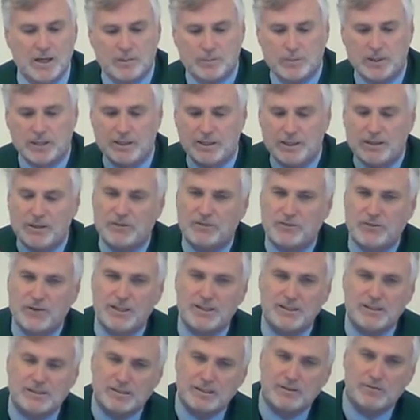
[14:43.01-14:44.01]
But the
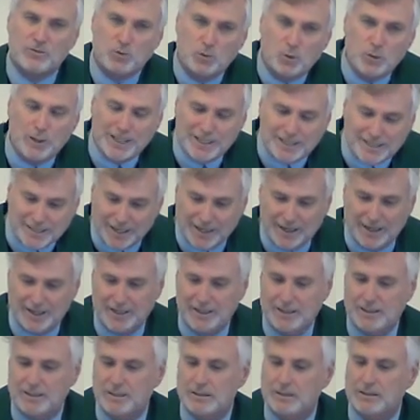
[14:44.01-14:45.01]
offensive we
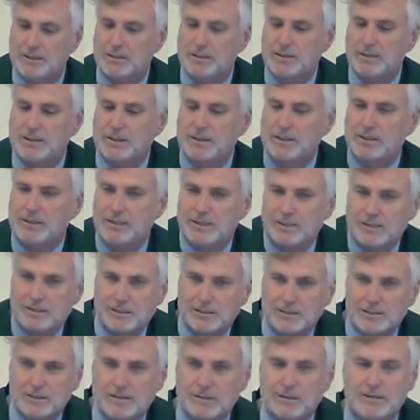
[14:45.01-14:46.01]
take is
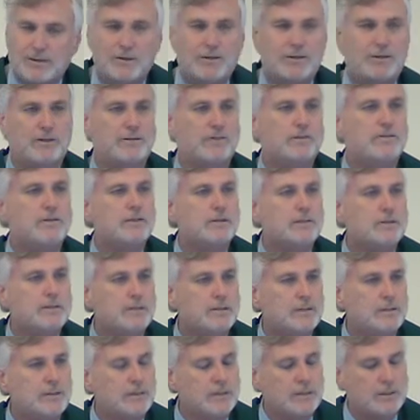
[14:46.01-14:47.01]
to serve,
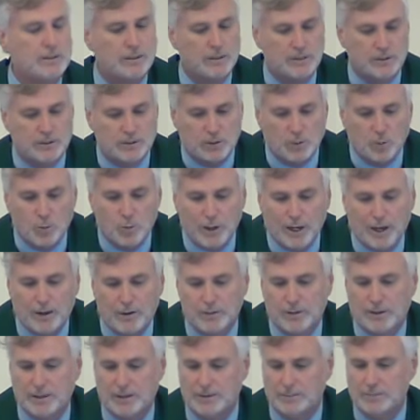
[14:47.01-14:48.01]
to
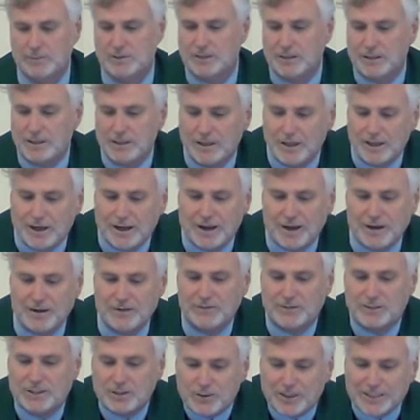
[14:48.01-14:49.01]
welcome, to
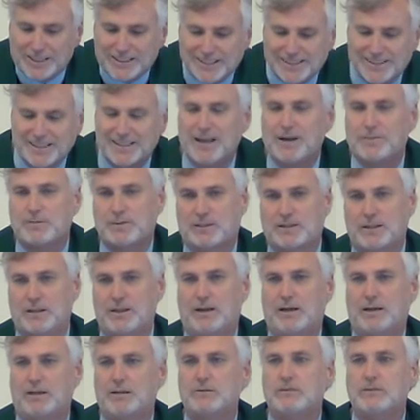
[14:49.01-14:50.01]
love, to accept
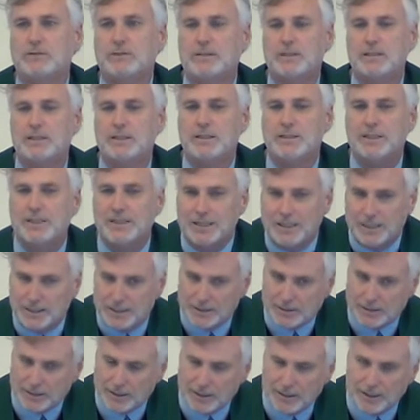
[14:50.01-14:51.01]
love,
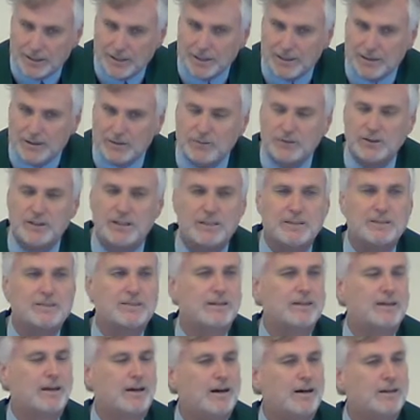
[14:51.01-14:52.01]
and to live
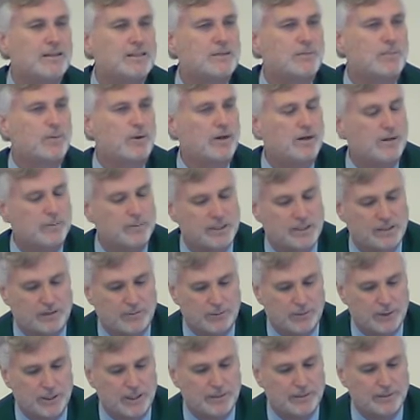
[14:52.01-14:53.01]
into God's promised
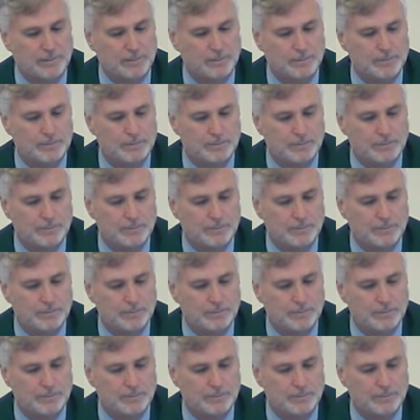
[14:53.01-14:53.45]
freedom.